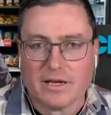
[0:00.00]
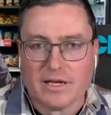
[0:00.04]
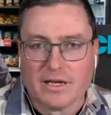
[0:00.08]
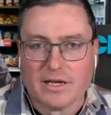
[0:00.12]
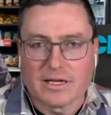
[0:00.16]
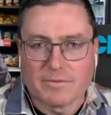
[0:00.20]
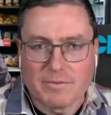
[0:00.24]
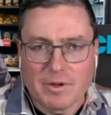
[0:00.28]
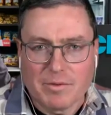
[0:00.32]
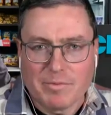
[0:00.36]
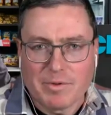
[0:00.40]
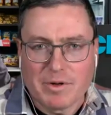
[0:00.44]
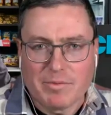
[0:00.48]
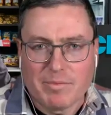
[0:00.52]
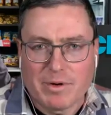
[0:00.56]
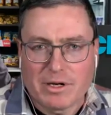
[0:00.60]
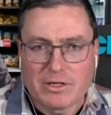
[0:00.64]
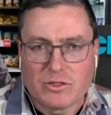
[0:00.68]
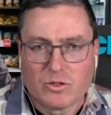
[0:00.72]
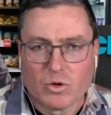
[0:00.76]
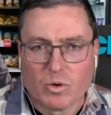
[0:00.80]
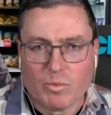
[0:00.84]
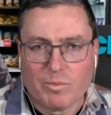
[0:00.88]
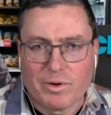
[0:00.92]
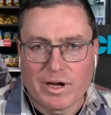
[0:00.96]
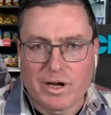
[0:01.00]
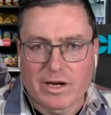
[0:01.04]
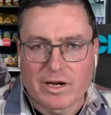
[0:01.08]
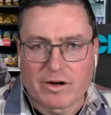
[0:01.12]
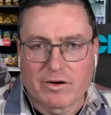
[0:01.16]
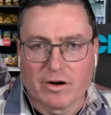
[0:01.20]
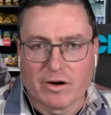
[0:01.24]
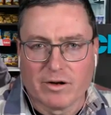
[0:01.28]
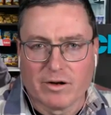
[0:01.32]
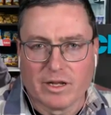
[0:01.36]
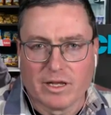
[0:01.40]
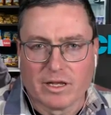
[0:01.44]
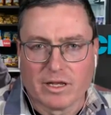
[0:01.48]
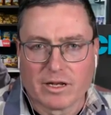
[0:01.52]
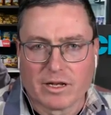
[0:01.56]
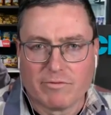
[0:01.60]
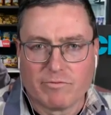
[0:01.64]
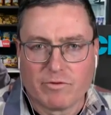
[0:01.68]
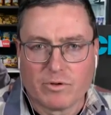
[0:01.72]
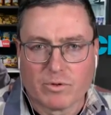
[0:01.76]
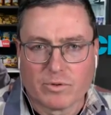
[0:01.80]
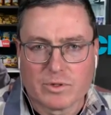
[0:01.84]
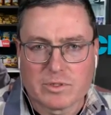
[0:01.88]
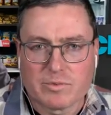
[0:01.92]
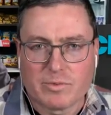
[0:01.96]
Tell me a bit about your background, Neil.
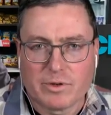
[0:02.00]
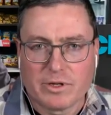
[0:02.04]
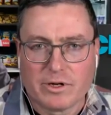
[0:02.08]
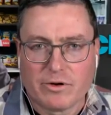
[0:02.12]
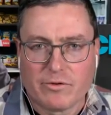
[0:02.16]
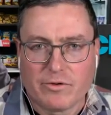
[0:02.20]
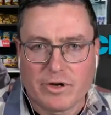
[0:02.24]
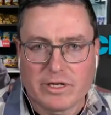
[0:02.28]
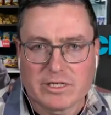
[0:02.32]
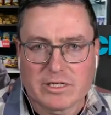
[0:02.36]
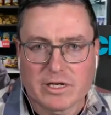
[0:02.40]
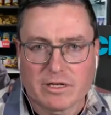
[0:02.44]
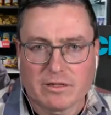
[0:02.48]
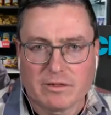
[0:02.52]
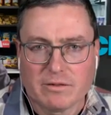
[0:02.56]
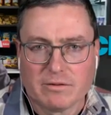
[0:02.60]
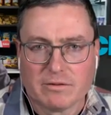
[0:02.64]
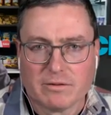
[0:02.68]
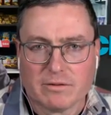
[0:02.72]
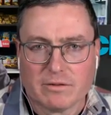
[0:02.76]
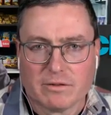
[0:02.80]
Have you always been in retail?